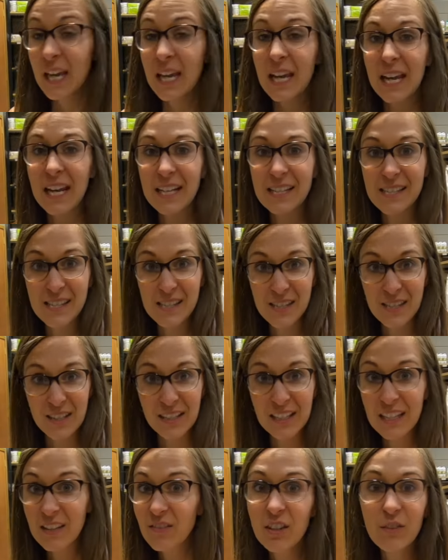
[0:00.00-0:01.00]
it's,
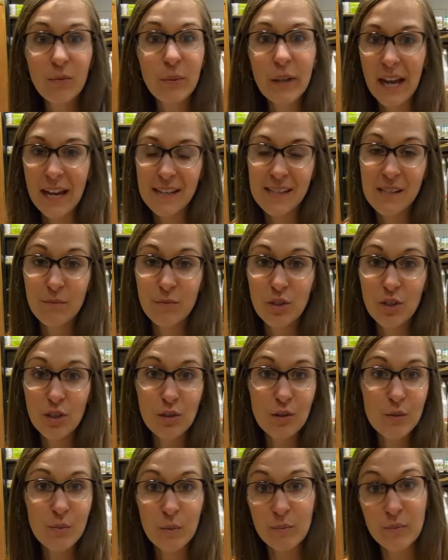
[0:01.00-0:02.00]
even if we ask them to
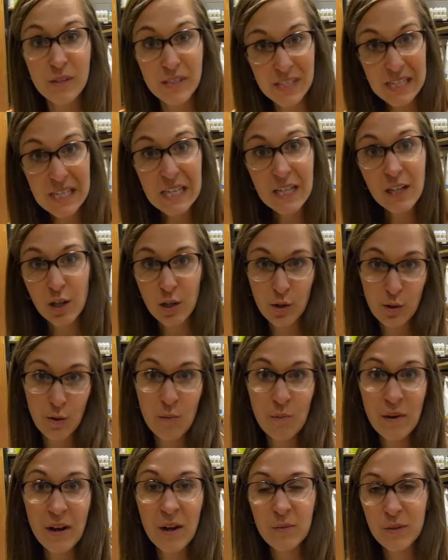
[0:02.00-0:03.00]
use one sin
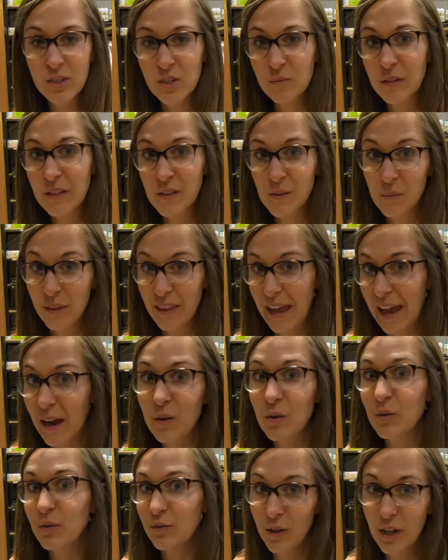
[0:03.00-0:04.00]
aroma, which means
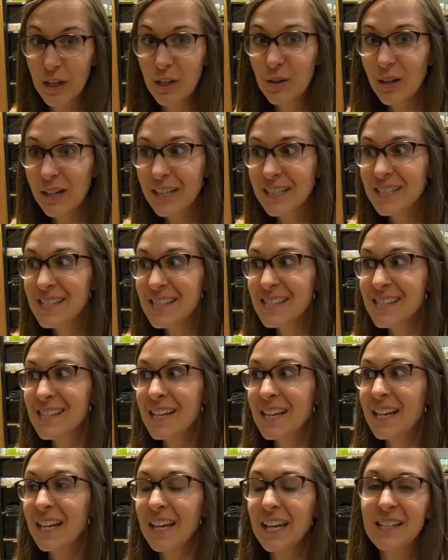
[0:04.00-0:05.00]
without fragrance,
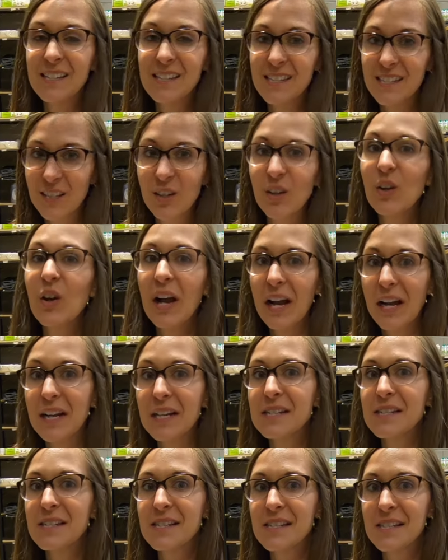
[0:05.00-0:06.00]
it still
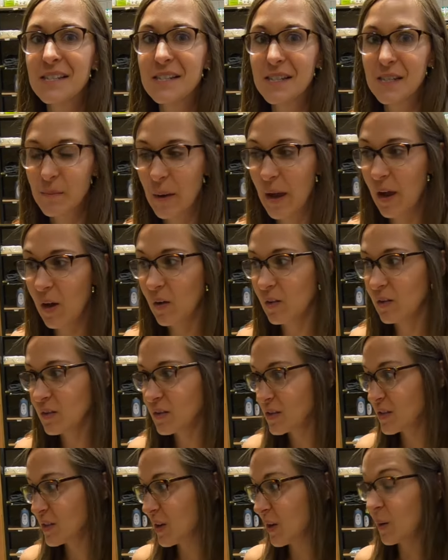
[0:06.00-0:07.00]
has a smell.
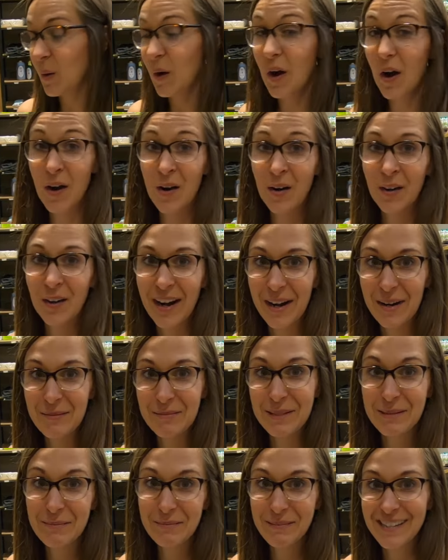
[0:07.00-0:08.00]
So our
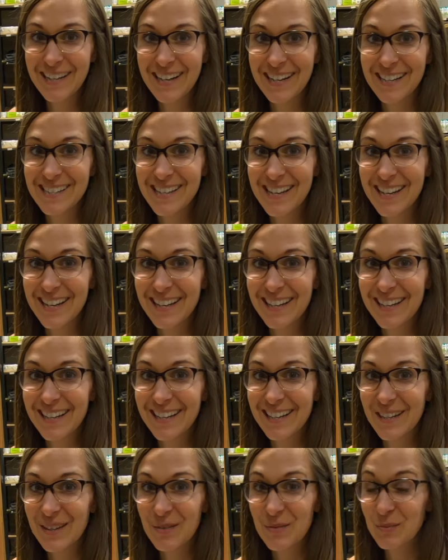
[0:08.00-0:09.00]
Airbnb has
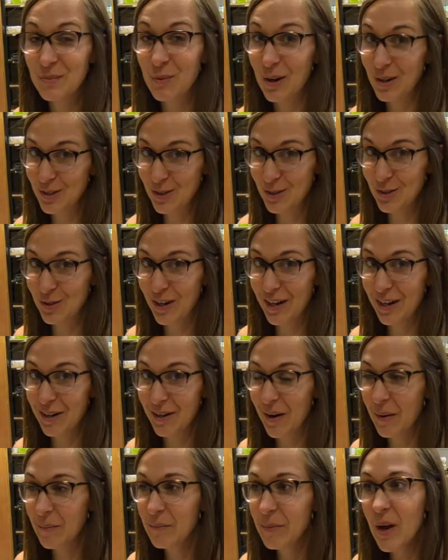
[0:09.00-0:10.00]
a washer dryer
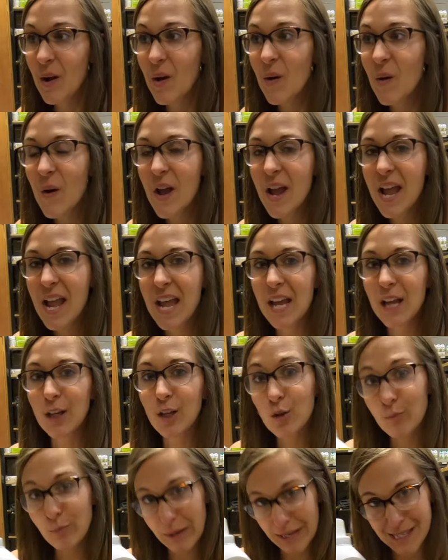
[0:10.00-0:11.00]
combo.
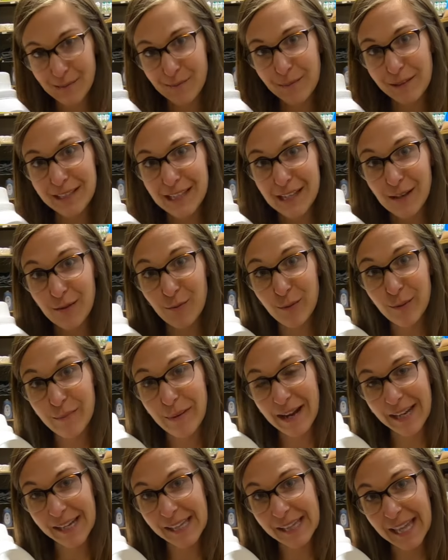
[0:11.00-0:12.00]
You best believe we
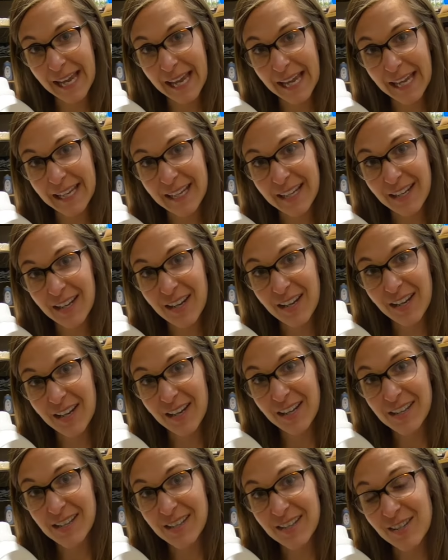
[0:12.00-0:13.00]
buy in that
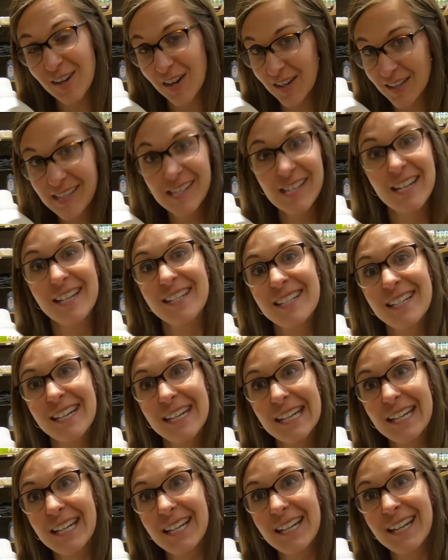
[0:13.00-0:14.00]

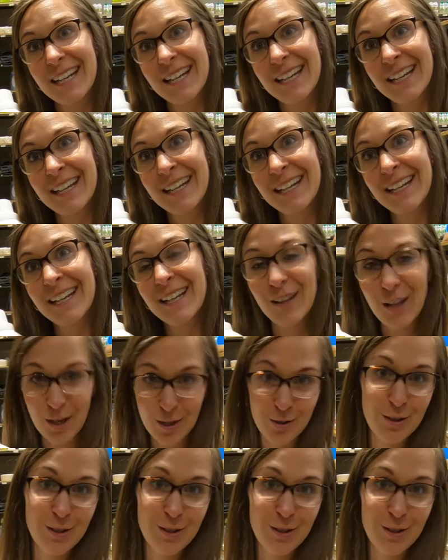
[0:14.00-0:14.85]
non-scented laundry